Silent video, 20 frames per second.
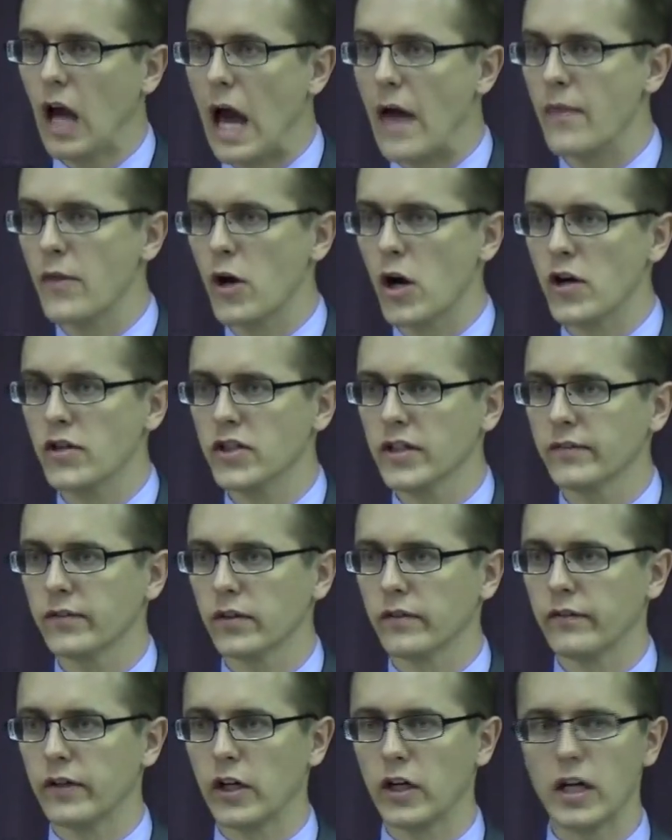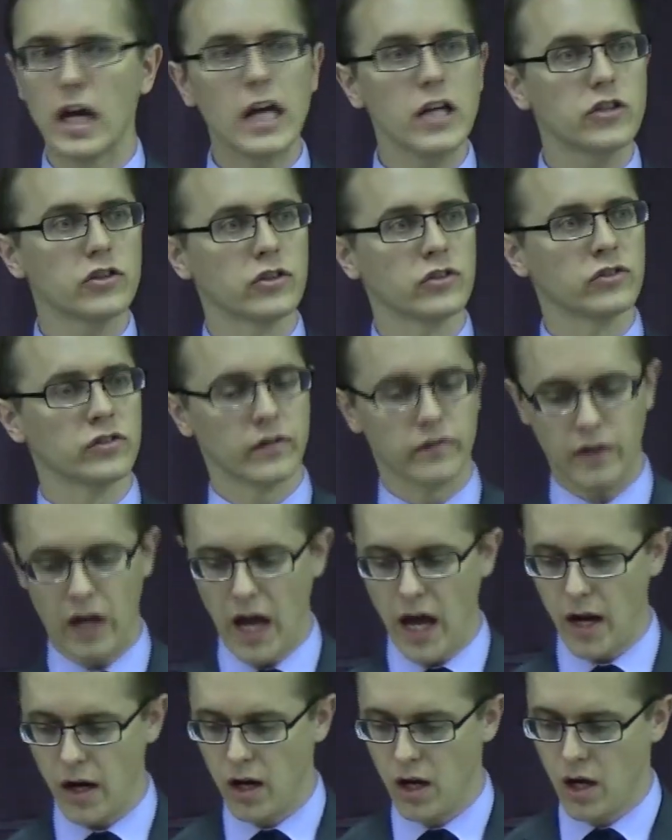And there are different variations of
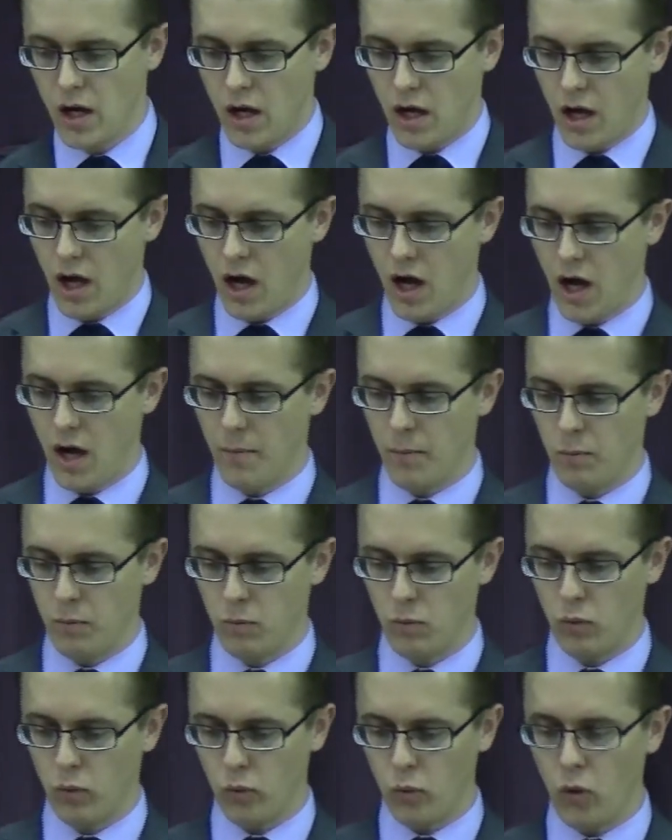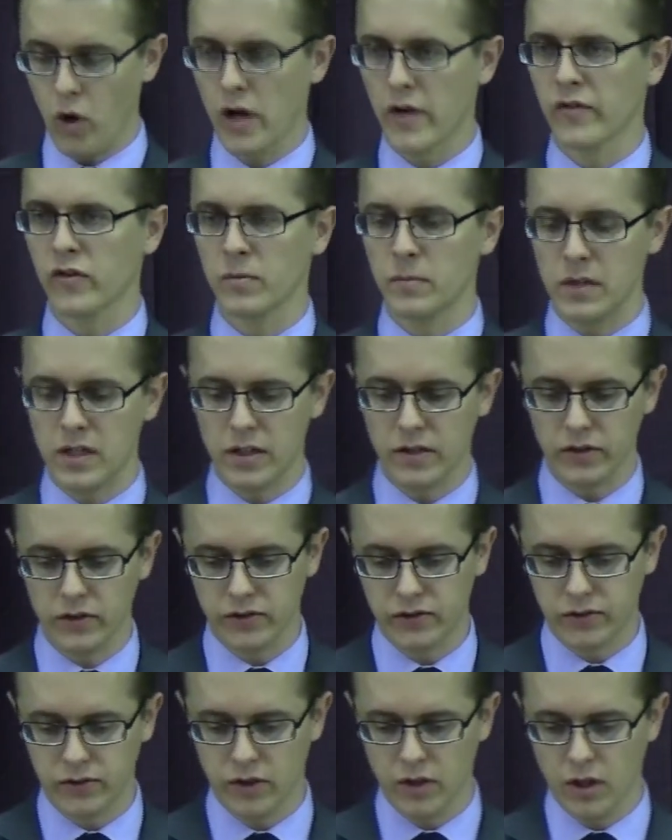that. Um, one of them
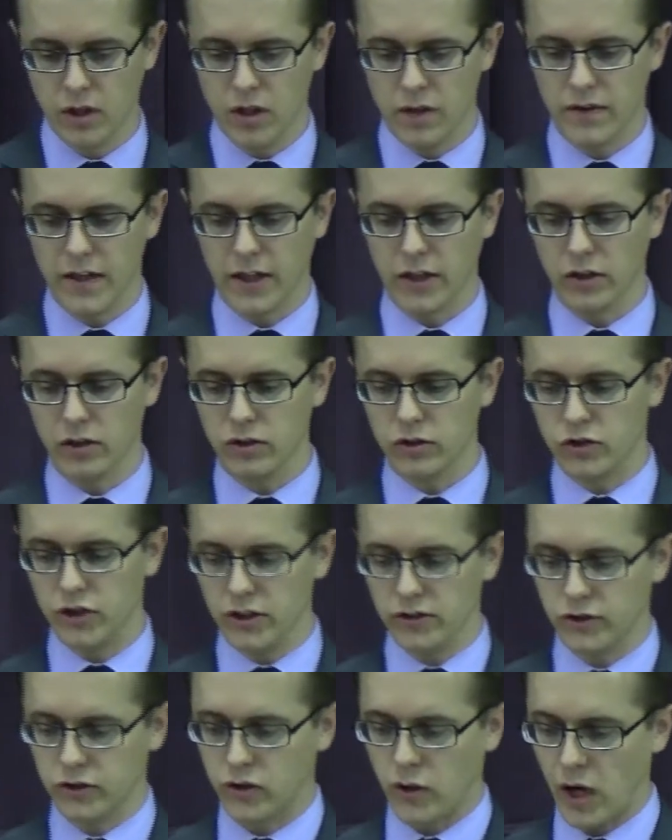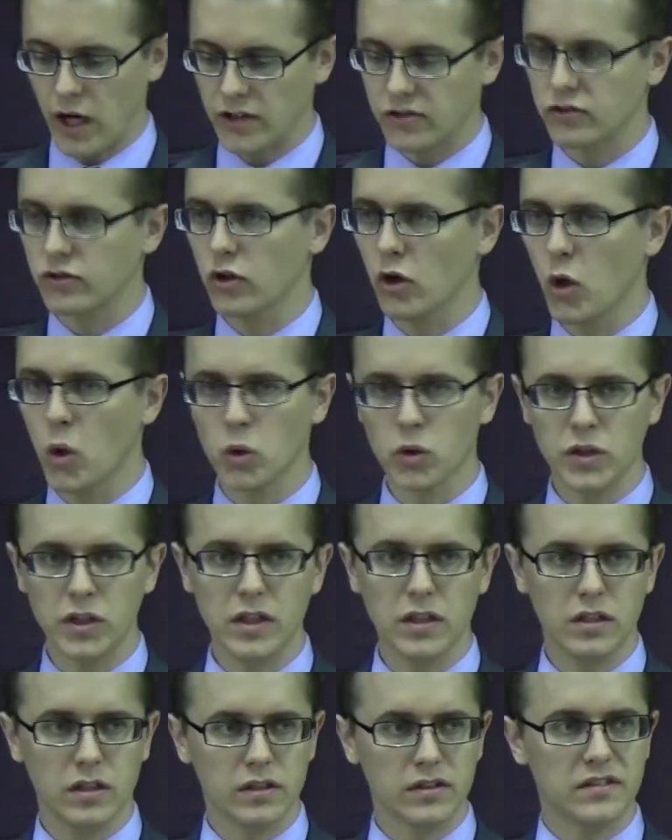is that Jesus Christ
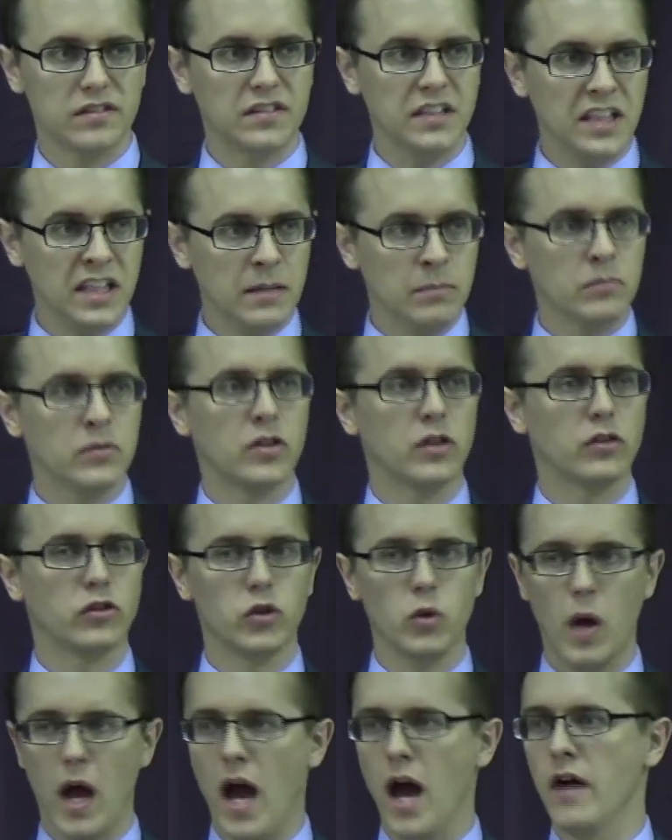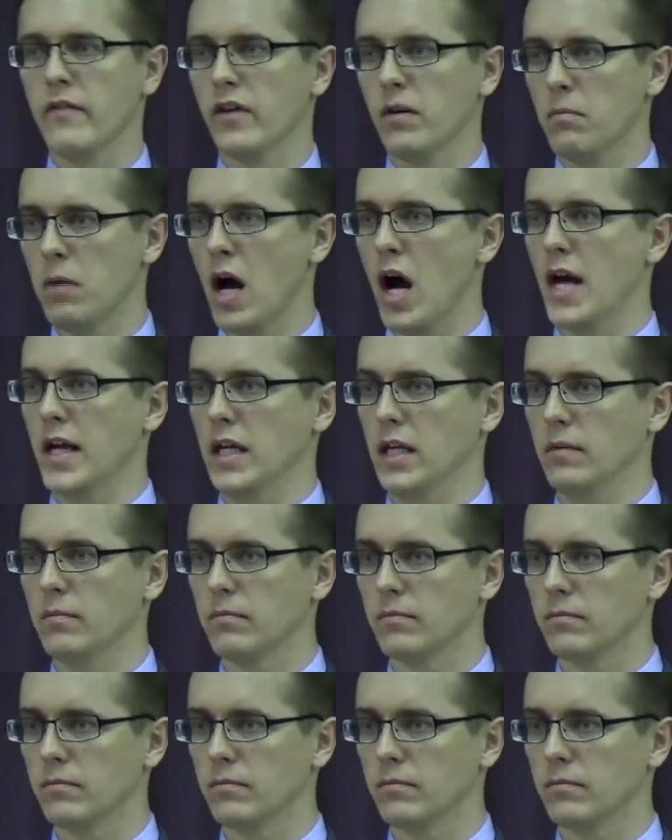only seemed to have a body.